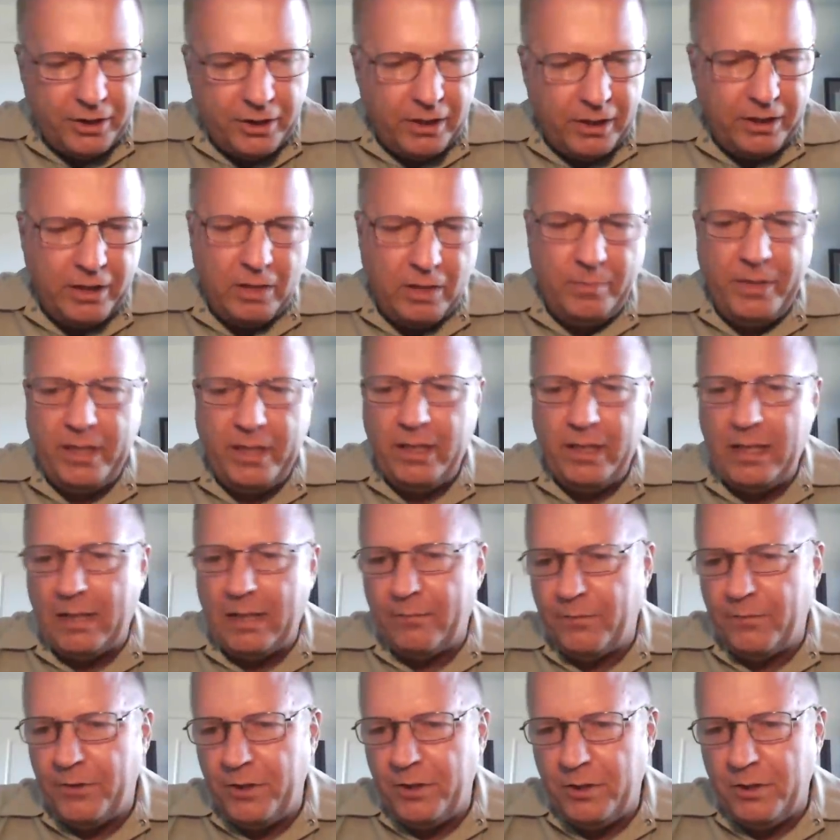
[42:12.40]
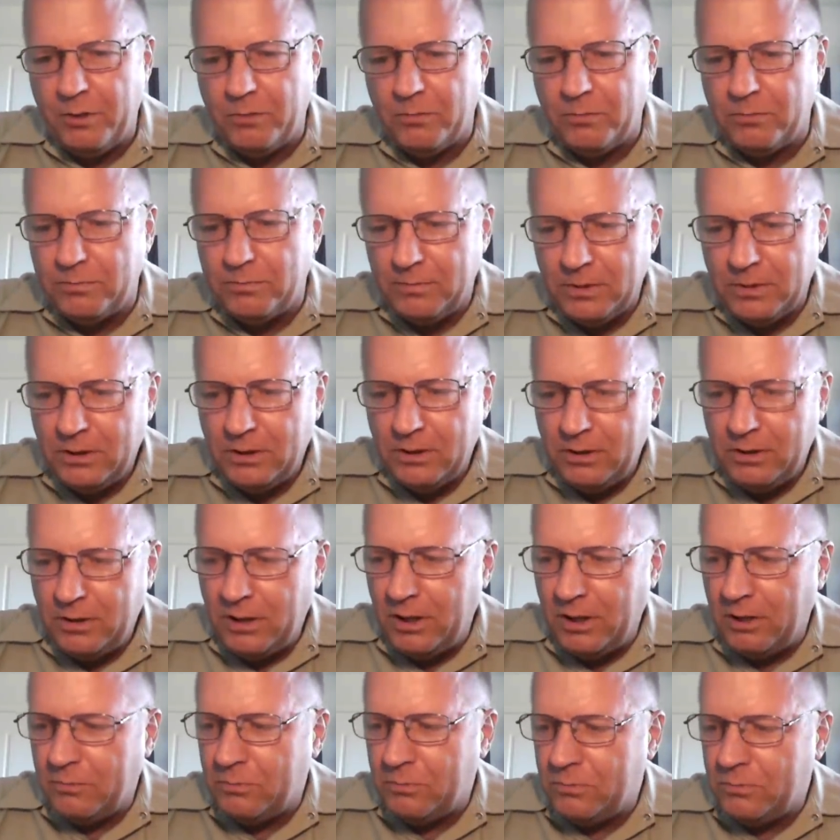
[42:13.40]
You can come in after you,
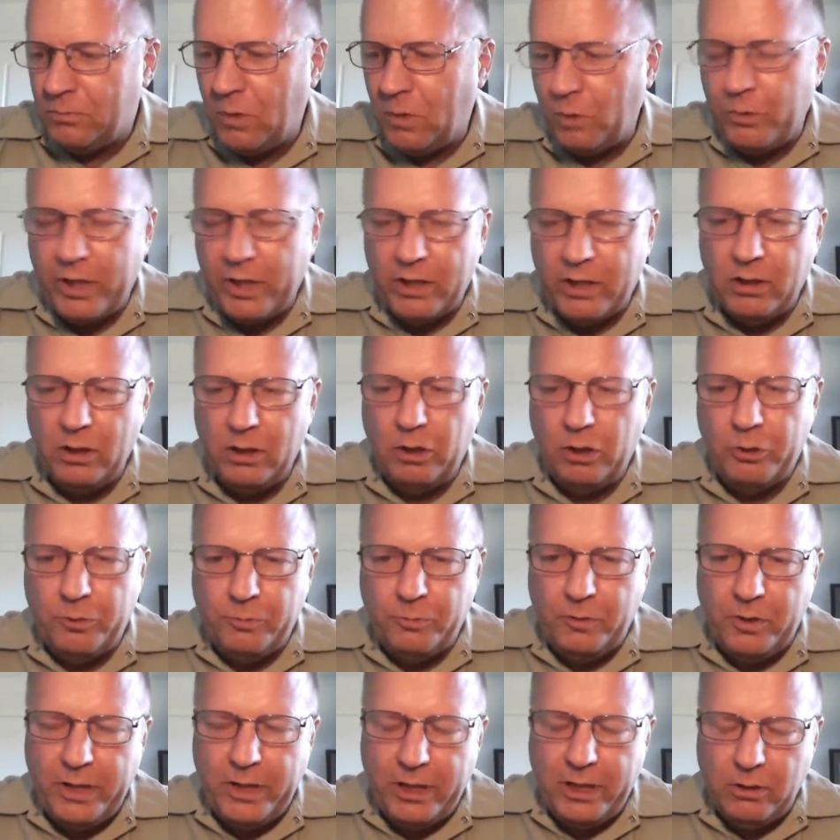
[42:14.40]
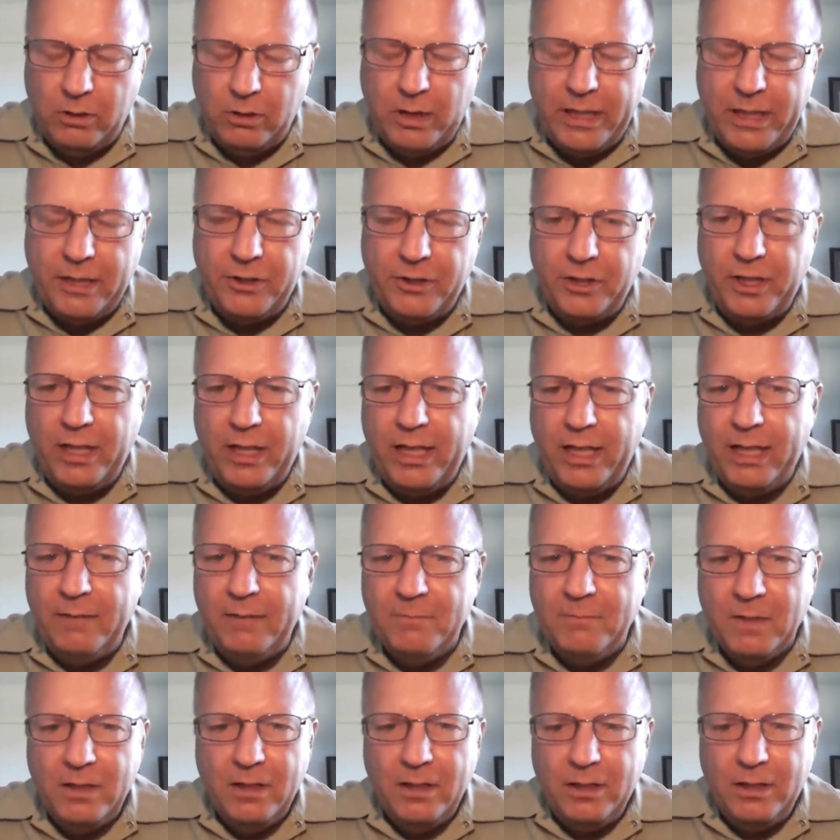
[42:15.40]
uh, what we colloquially
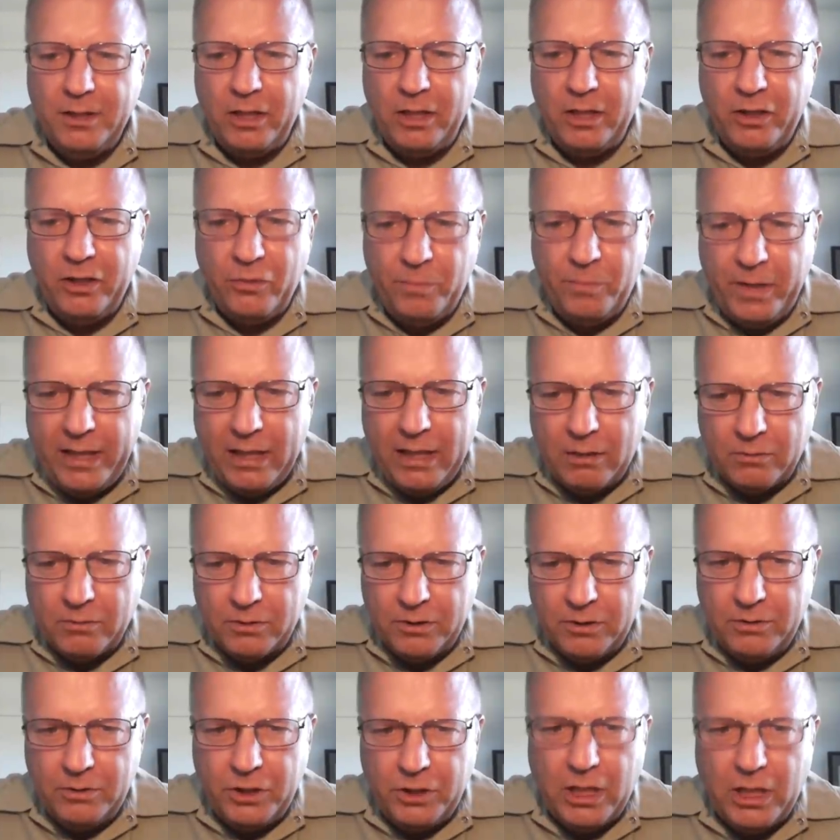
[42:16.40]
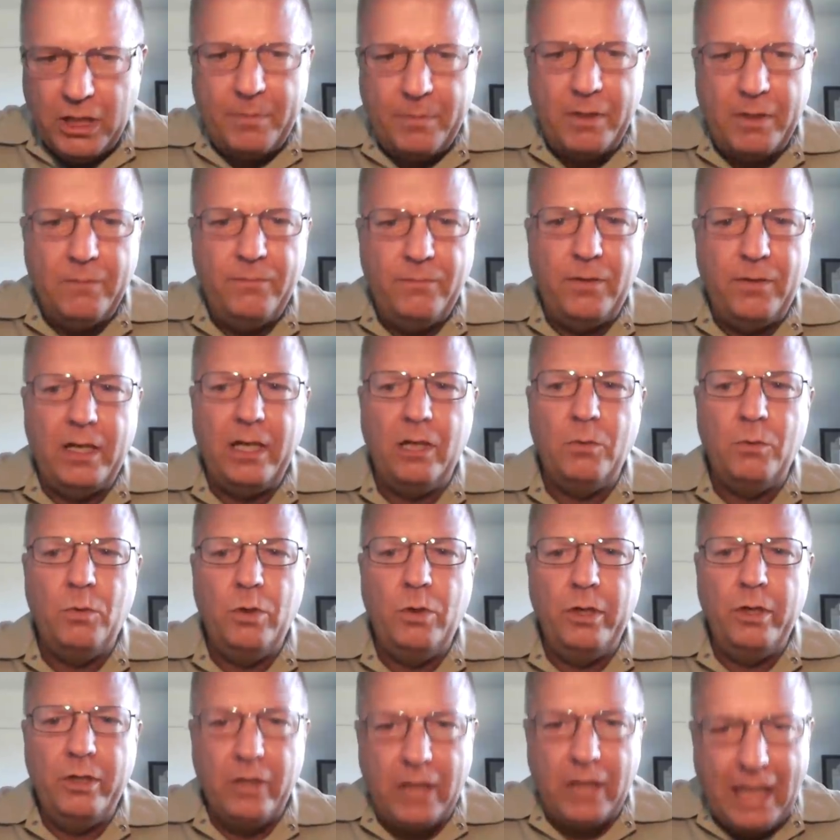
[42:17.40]
say, you know, you've been out chopping
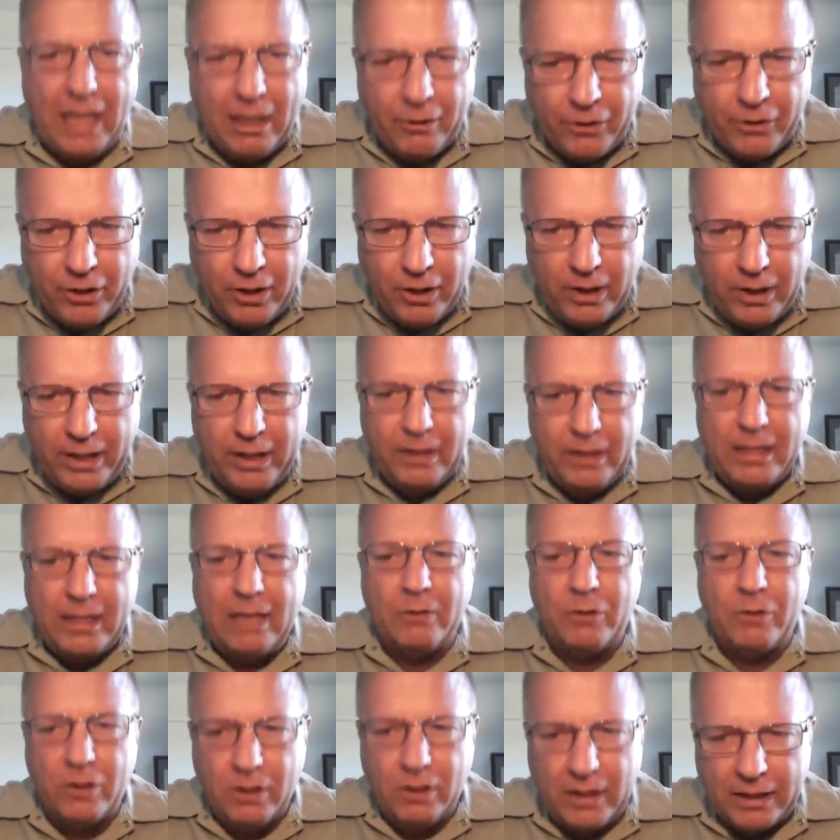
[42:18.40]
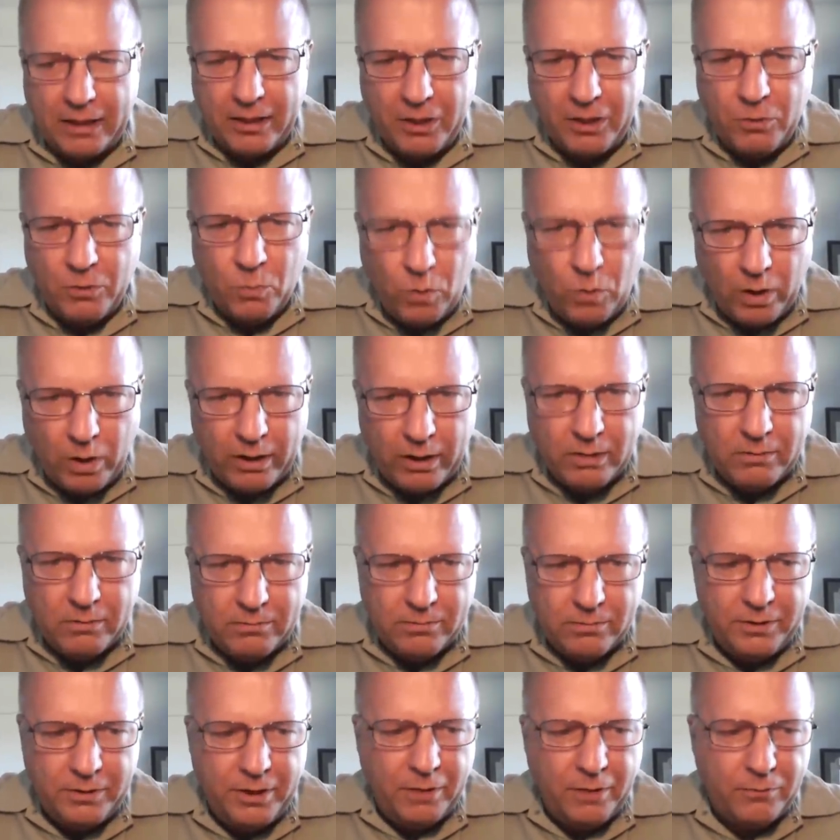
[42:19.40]
firewood or out hunting, out collecting
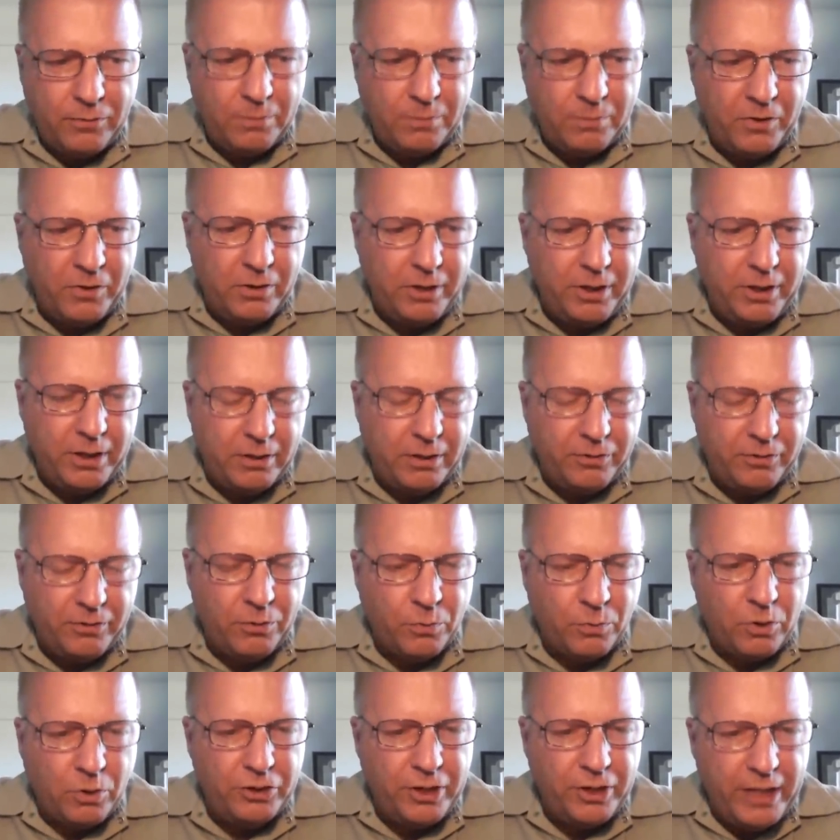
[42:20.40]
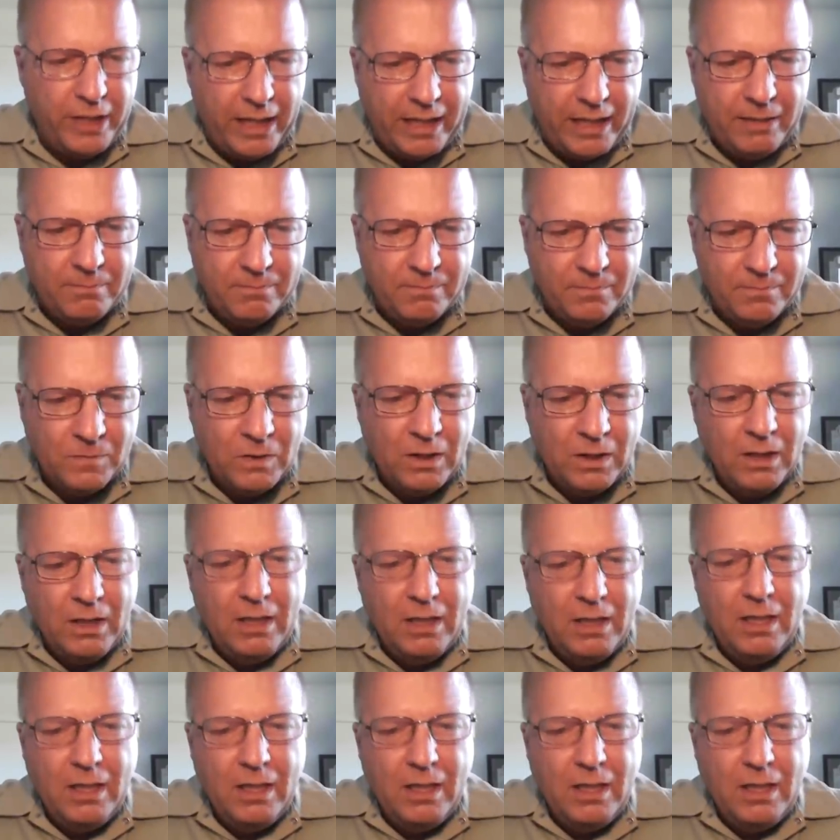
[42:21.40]
water, you know, from the uh, the worst day.